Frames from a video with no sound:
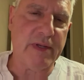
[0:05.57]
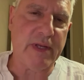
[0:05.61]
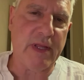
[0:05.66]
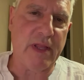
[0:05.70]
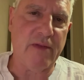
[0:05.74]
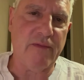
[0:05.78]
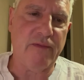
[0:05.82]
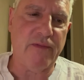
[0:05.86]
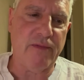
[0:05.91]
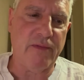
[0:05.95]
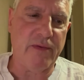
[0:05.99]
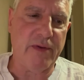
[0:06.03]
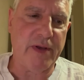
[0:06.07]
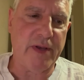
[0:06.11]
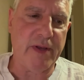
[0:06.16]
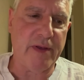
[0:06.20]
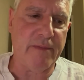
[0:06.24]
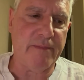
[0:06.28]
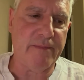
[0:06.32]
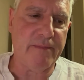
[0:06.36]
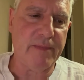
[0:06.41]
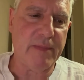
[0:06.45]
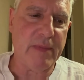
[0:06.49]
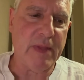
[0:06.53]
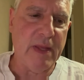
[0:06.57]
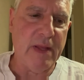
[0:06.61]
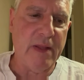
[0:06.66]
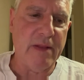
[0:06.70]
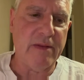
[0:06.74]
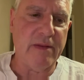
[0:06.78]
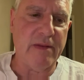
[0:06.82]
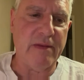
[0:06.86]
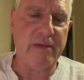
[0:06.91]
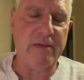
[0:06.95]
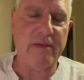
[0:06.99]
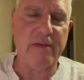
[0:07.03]
California.
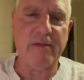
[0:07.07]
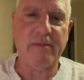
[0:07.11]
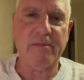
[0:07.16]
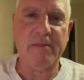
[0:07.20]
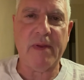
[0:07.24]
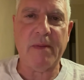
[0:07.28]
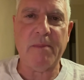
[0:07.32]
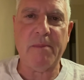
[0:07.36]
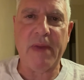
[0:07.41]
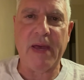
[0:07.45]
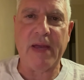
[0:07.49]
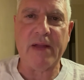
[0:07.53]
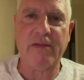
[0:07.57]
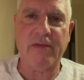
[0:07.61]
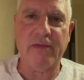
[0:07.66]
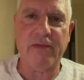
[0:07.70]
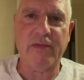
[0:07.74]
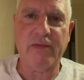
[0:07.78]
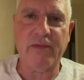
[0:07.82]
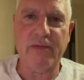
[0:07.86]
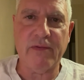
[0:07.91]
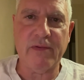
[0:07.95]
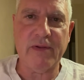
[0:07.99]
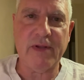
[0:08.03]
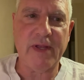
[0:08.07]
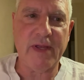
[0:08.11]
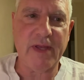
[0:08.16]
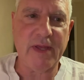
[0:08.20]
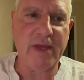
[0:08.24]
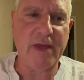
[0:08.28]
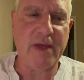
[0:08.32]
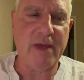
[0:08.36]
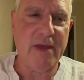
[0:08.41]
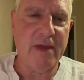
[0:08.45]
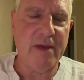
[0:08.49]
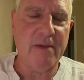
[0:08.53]
This is my back to school night
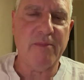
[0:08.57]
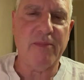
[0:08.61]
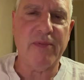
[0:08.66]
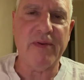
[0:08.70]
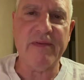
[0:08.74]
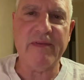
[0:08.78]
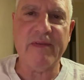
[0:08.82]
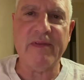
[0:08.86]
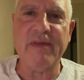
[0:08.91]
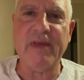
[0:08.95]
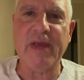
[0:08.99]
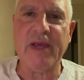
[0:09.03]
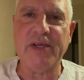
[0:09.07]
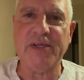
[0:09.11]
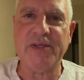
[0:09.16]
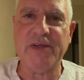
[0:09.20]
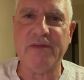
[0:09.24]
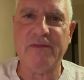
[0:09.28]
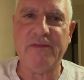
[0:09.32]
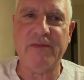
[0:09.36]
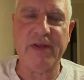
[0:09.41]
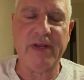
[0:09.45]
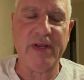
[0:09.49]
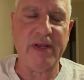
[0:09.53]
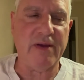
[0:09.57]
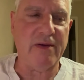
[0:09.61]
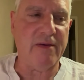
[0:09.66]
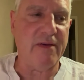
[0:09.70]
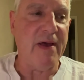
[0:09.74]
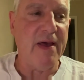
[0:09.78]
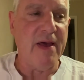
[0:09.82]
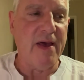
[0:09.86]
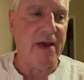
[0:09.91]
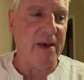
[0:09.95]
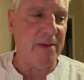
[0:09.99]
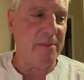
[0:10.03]
presentation video.
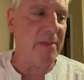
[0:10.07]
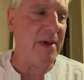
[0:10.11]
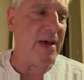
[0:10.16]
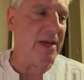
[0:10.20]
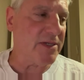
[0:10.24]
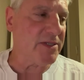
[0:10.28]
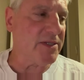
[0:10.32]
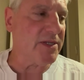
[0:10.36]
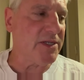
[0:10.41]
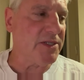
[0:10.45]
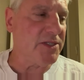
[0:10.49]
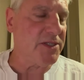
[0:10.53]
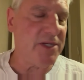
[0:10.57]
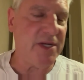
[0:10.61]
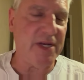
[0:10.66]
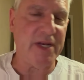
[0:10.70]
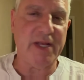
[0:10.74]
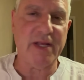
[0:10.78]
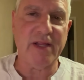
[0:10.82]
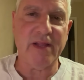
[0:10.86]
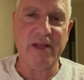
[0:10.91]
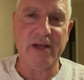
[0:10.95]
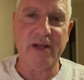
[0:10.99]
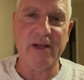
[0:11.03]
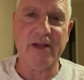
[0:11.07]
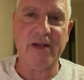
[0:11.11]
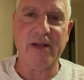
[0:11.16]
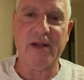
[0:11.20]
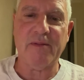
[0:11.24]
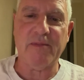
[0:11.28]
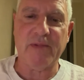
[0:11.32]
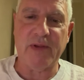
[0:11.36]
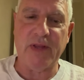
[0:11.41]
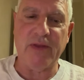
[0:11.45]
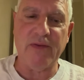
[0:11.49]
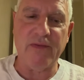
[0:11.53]
I'm actually cheating a little, and I'm
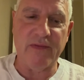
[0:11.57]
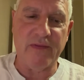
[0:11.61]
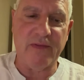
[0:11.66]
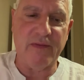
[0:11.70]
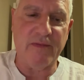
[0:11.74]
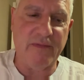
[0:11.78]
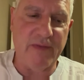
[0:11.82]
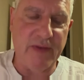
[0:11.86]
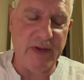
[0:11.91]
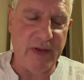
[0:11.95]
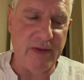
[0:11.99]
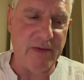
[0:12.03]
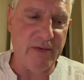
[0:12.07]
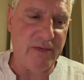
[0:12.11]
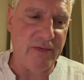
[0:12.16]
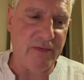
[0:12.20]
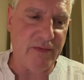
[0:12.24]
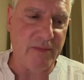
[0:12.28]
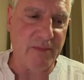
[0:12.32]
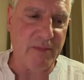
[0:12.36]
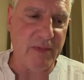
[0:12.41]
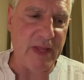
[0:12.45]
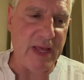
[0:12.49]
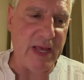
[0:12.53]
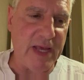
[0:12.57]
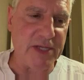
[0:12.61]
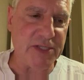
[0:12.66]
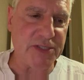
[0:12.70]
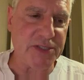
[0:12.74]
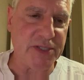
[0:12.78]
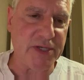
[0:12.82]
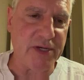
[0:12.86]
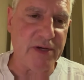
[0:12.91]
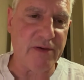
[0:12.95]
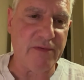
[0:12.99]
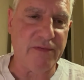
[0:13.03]
going to use the videos from last
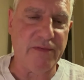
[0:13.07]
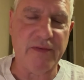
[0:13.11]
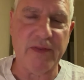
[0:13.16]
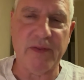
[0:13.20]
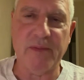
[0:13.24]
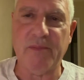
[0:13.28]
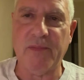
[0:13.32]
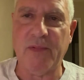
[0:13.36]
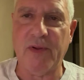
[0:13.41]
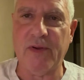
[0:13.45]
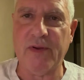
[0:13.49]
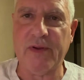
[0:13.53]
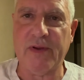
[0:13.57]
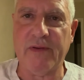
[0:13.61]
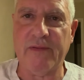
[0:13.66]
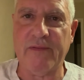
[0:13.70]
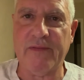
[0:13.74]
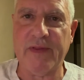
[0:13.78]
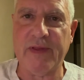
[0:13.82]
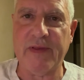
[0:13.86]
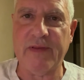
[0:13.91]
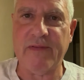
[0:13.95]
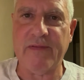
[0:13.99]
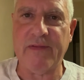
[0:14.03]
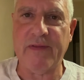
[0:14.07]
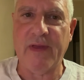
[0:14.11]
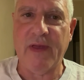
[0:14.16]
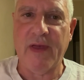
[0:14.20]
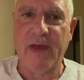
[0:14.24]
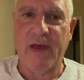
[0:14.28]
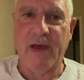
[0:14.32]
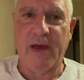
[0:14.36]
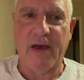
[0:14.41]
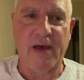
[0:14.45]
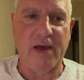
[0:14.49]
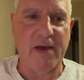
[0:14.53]
year for the bulk of this
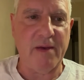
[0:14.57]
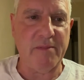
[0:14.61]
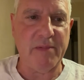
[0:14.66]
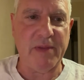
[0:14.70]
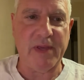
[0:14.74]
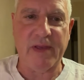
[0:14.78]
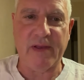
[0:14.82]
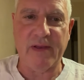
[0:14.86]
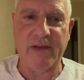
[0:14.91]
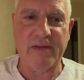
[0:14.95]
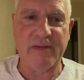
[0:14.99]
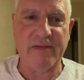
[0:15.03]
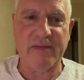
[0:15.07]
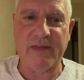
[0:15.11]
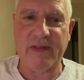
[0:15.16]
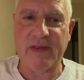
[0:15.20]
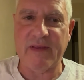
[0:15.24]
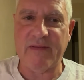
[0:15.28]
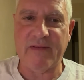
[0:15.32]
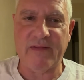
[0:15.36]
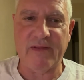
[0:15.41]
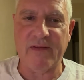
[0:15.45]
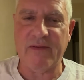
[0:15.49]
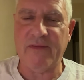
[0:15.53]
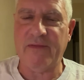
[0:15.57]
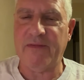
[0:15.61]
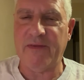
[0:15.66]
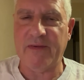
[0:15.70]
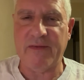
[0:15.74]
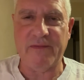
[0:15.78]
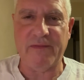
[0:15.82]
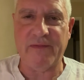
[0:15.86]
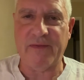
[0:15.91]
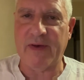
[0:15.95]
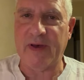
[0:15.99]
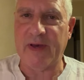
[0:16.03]
because they still fit
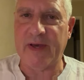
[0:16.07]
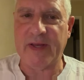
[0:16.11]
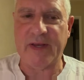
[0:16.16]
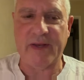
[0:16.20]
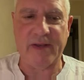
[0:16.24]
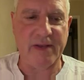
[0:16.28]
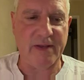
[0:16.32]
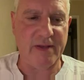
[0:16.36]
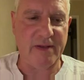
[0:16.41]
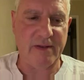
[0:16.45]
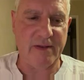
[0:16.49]
fine.